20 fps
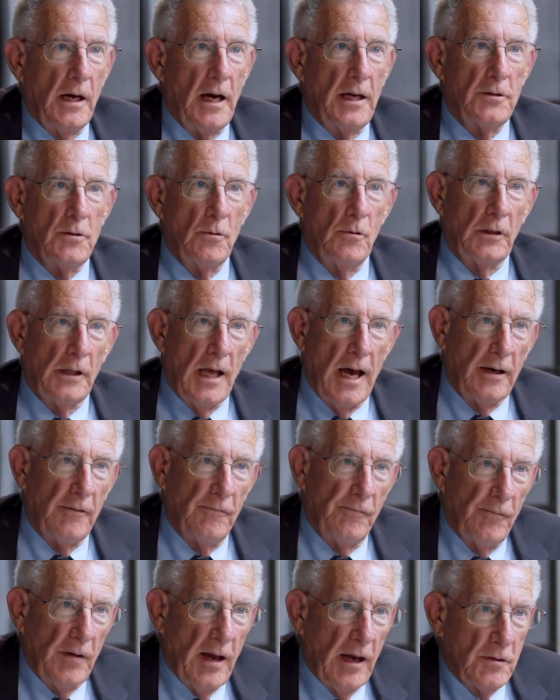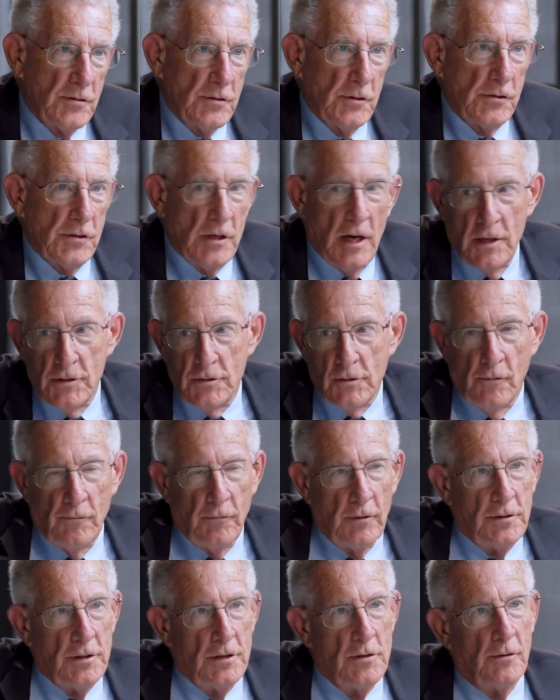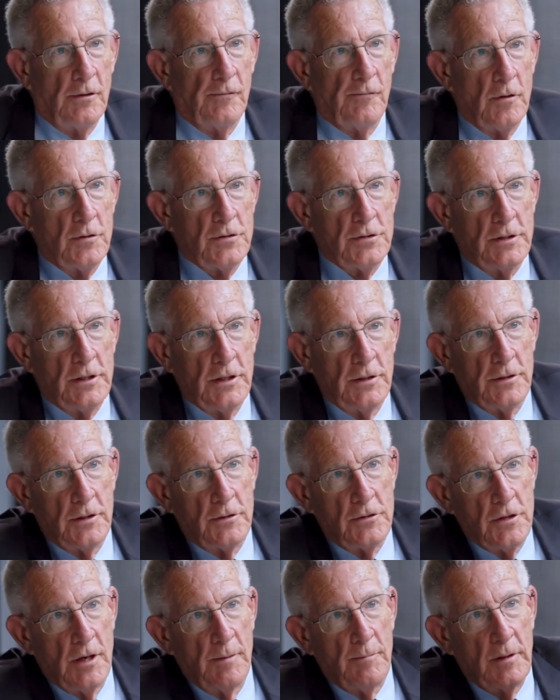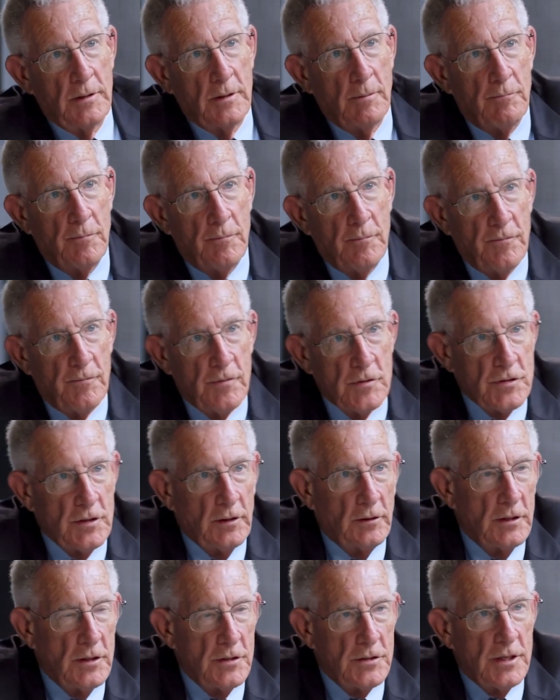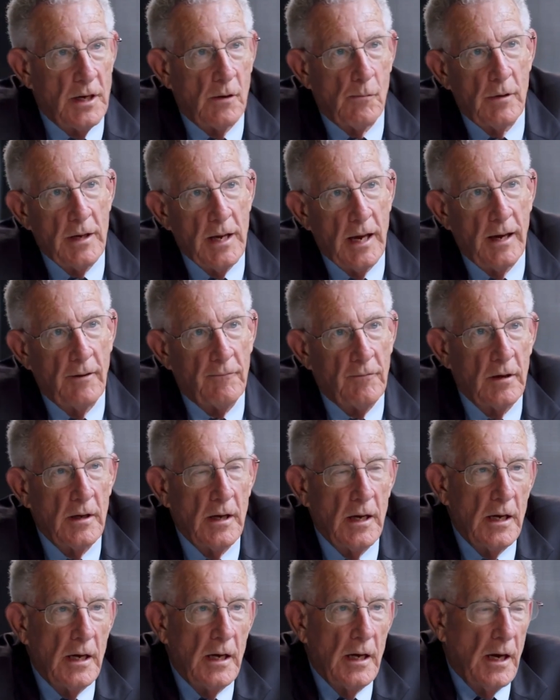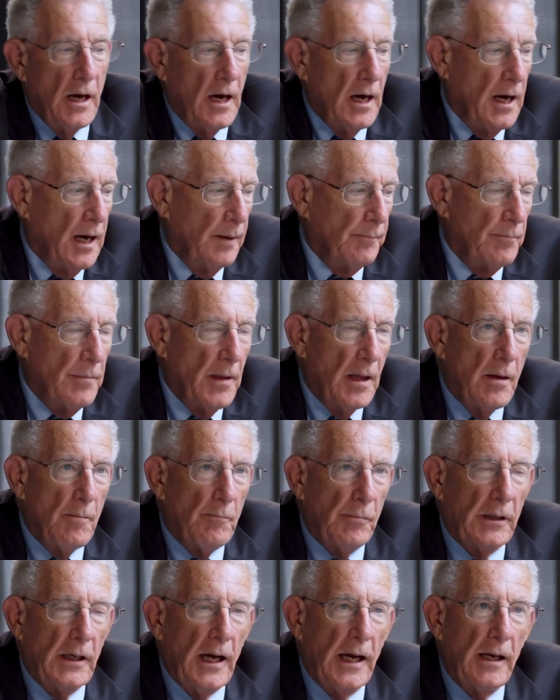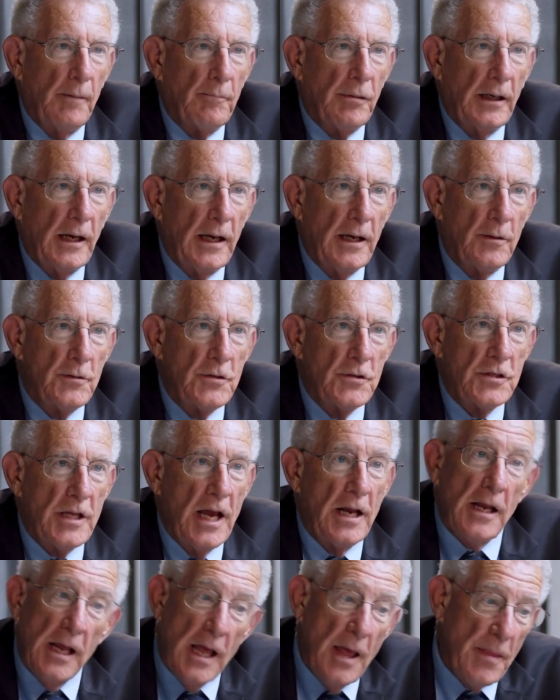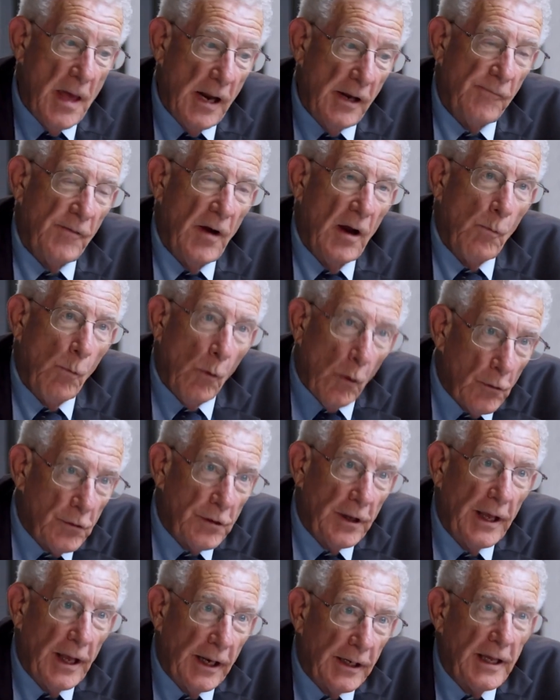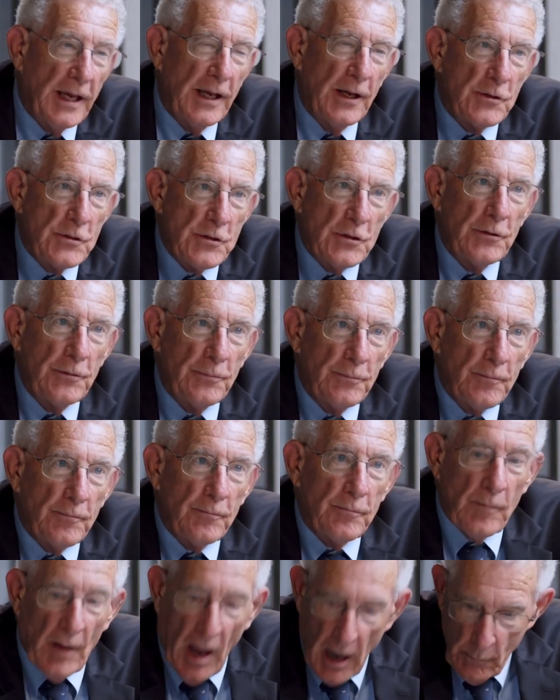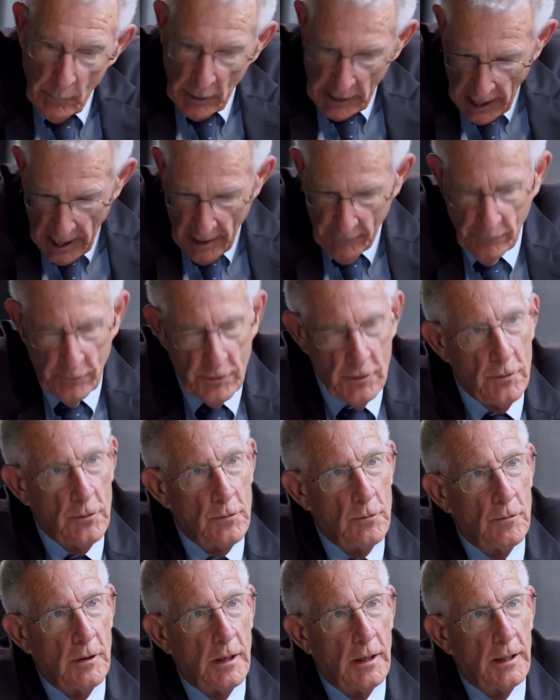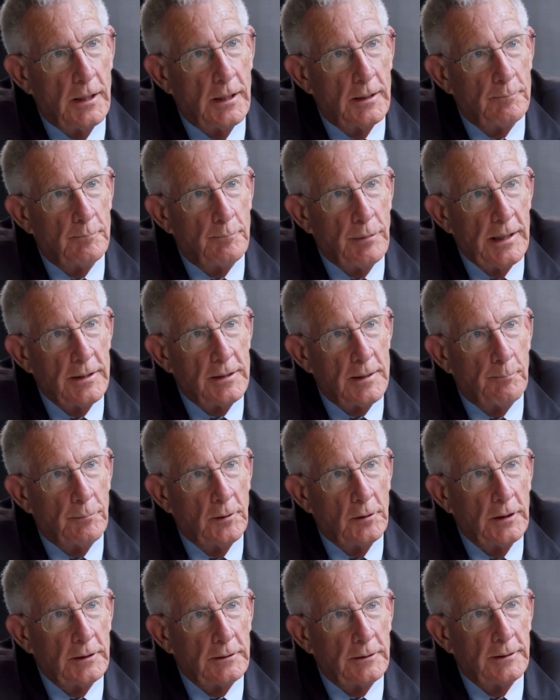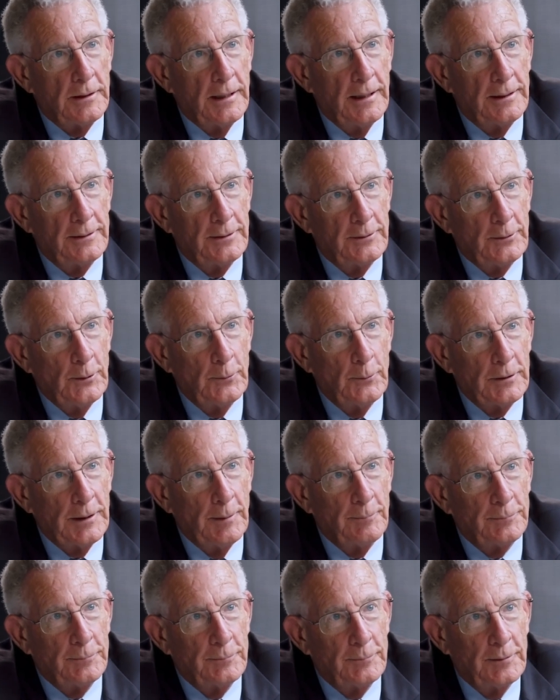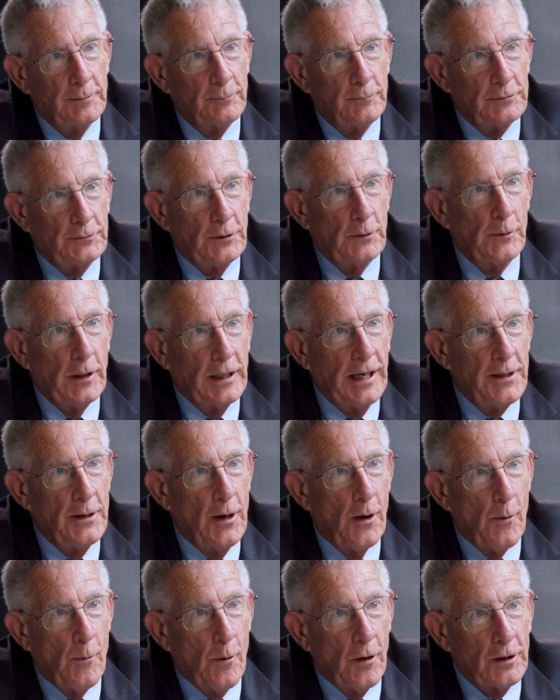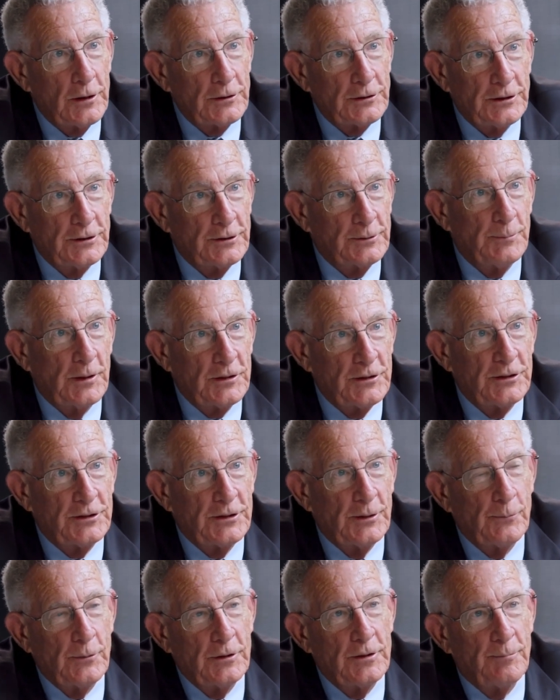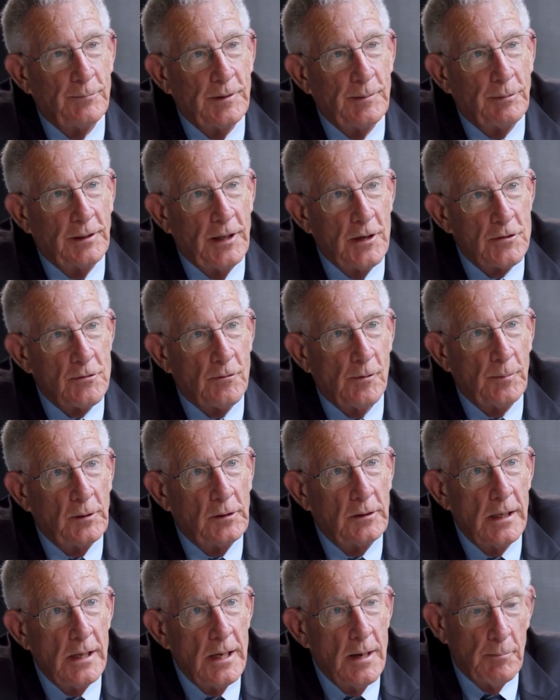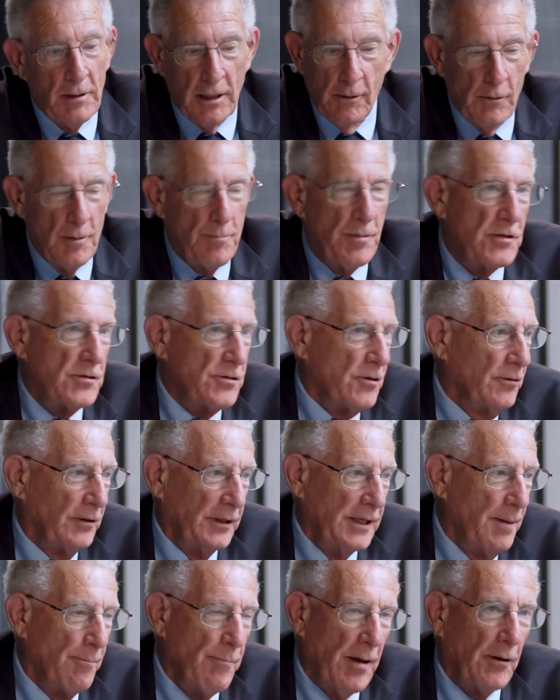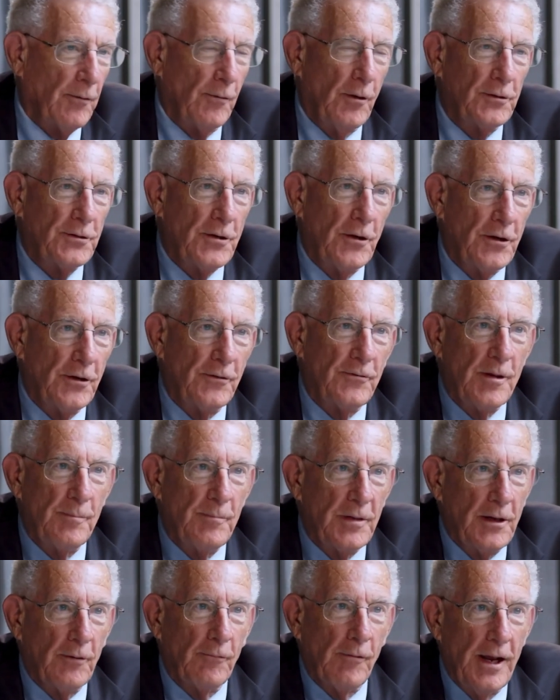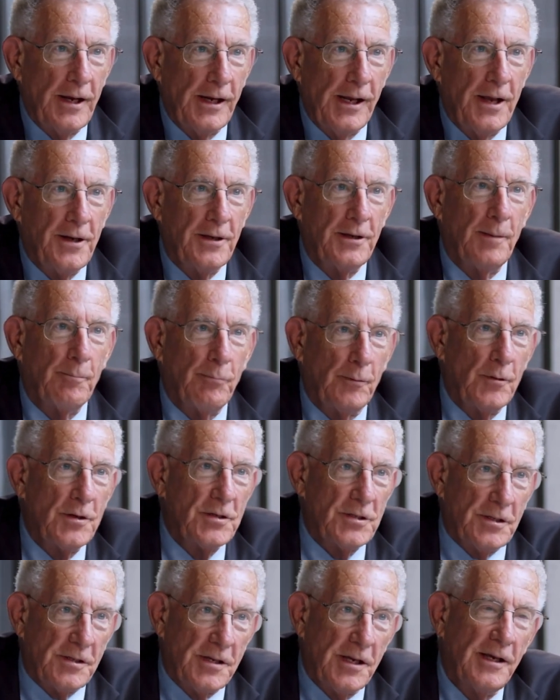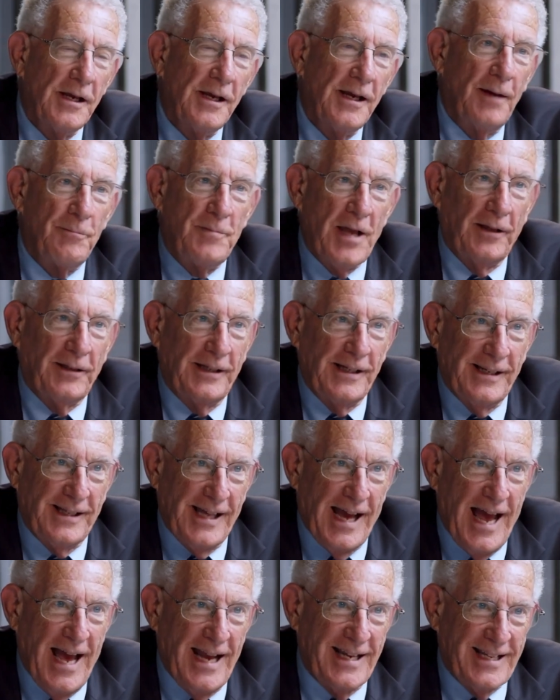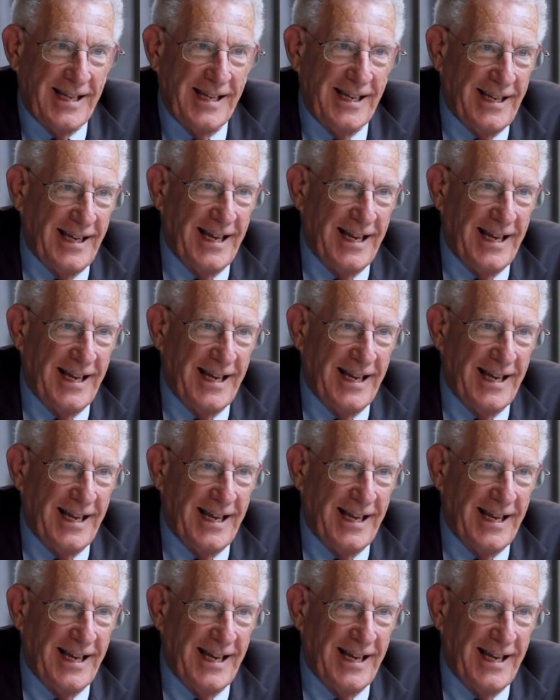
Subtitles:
I do a lot of exercise over at the university, the gym and the facilities that we have. But I understand it. And then if I were to get cancer, I would have to bite the bullet and do what I know works, as much as it wouldn't be pleasurable. But it would be certainly a better alternative than being irradiated and poisoned. I'm telling you that.